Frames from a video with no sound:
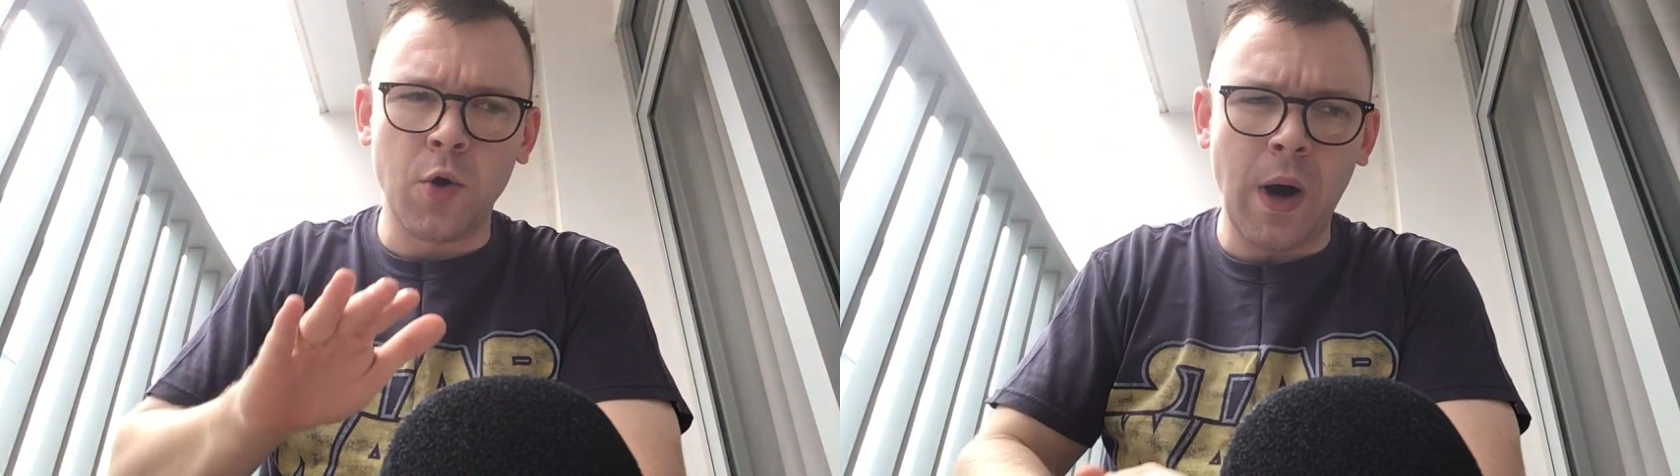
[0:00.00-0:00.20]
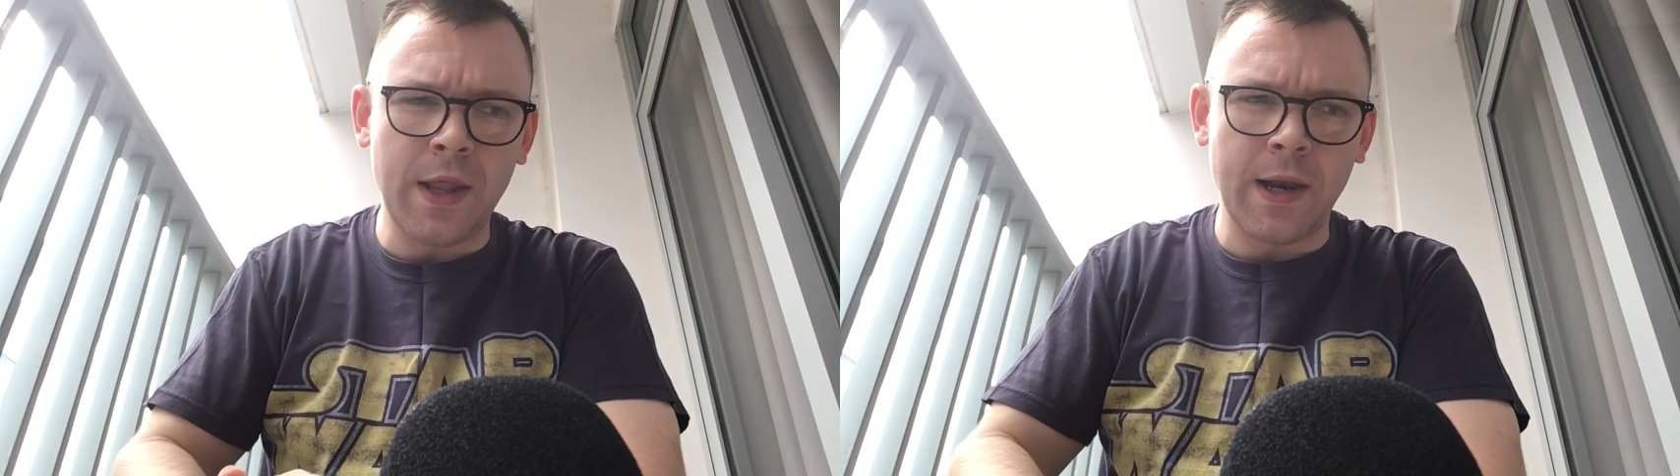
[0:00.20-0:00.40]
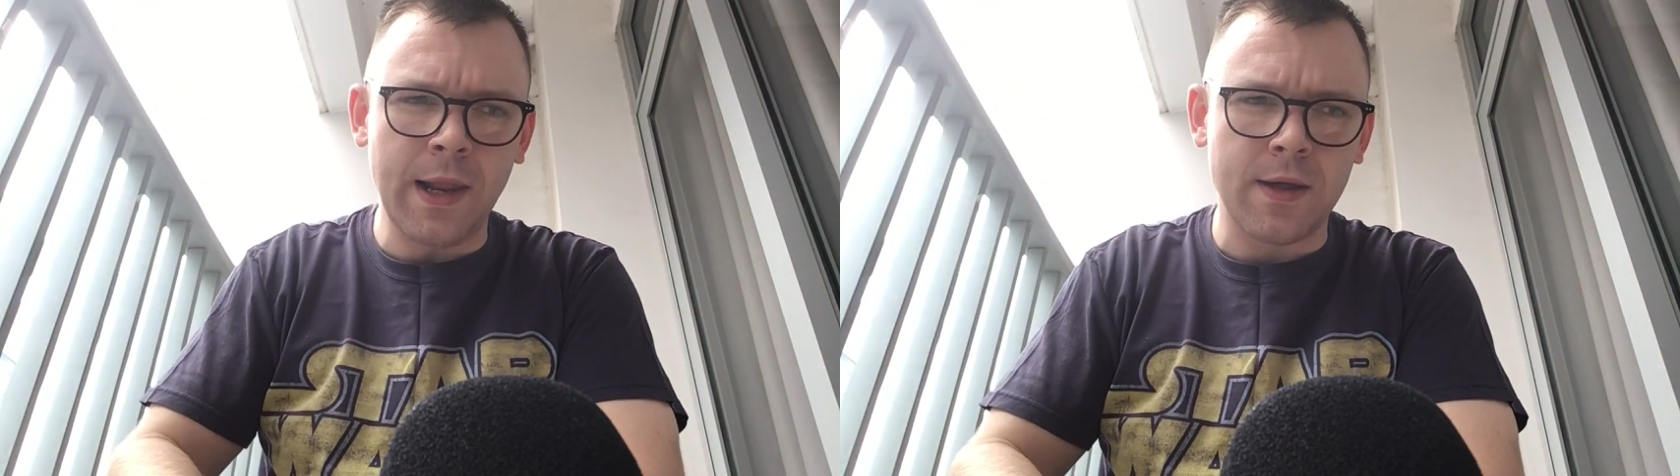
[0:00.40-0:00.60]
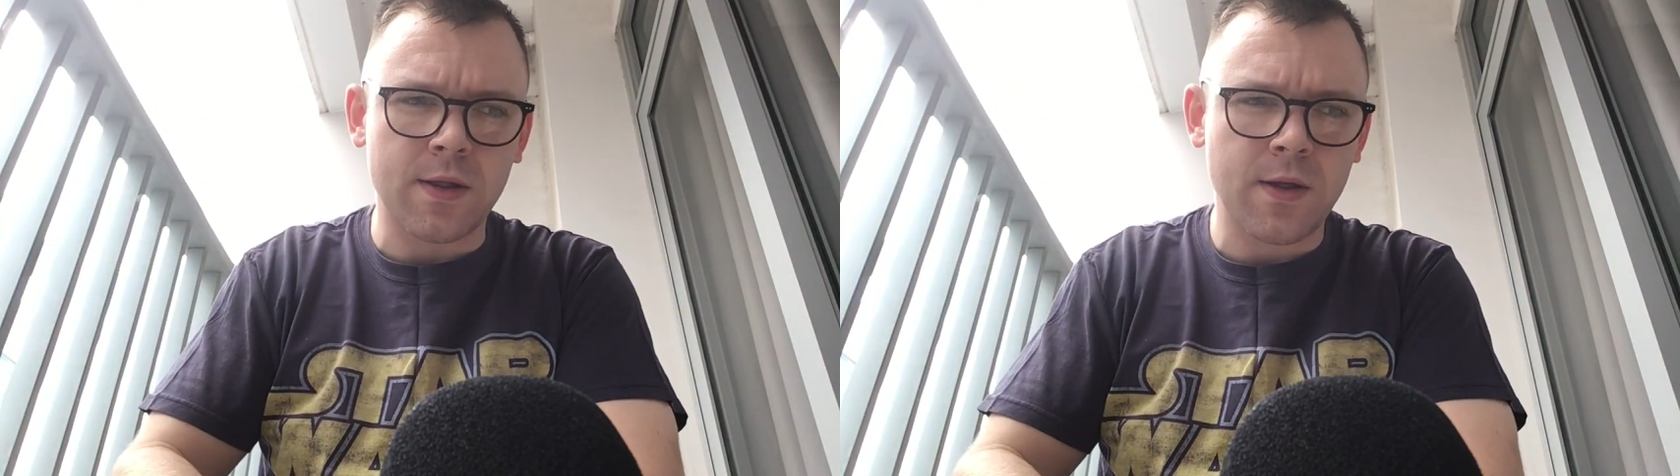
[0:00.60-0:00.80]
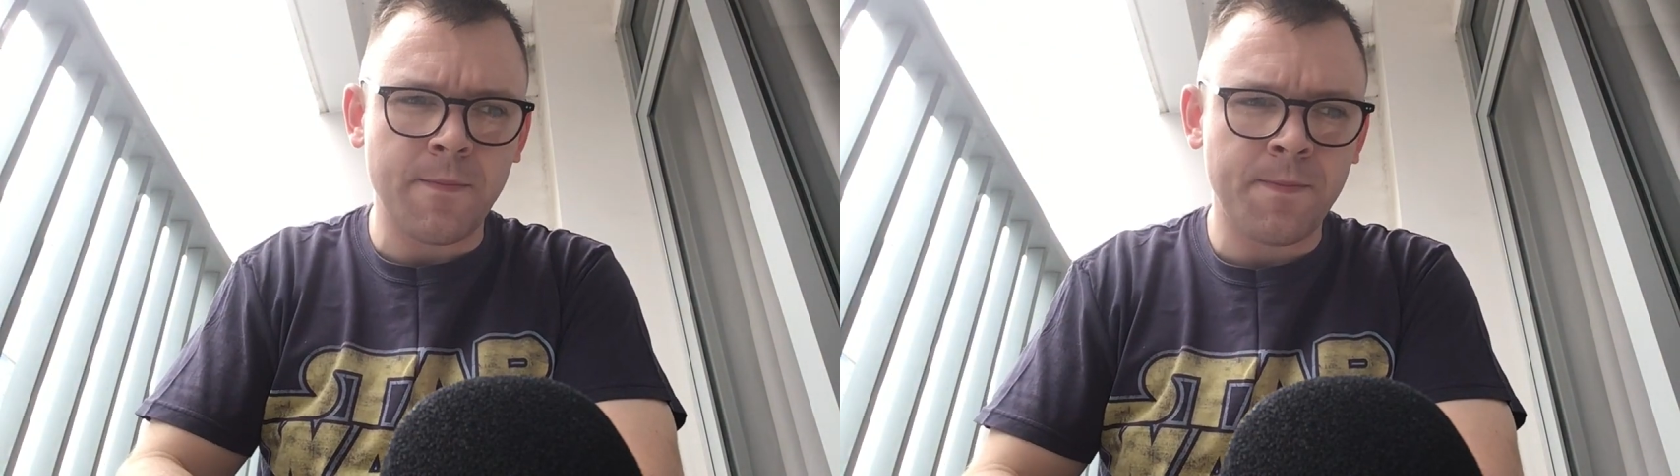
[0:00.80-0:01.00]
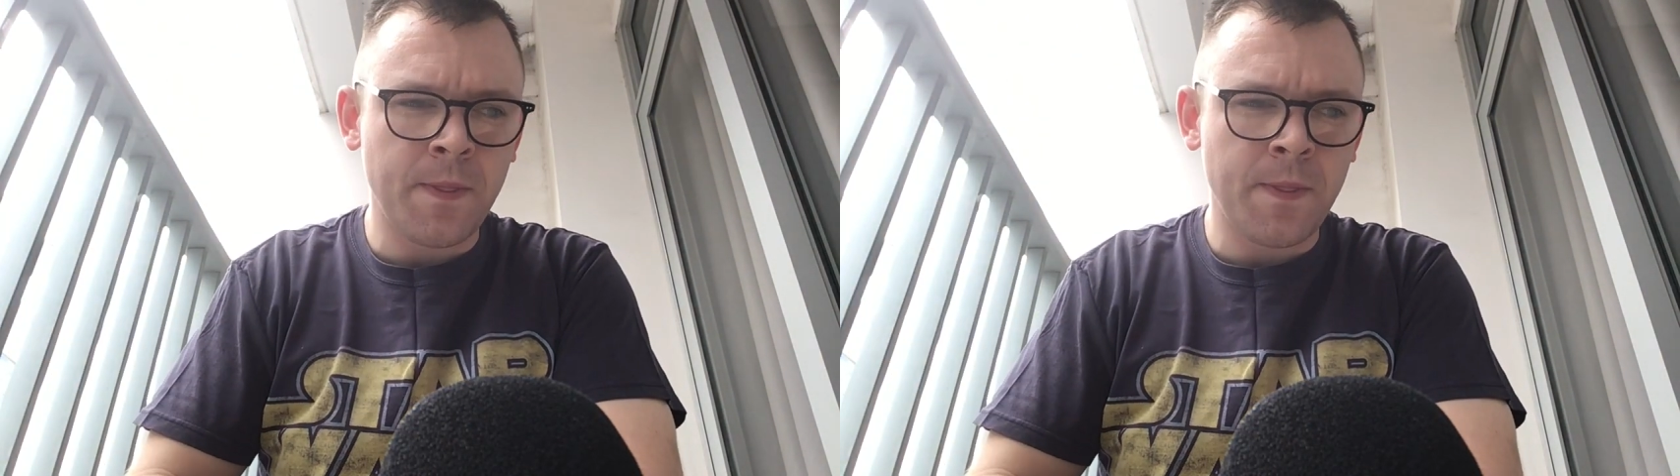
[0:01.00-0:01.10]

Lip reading: who are the least?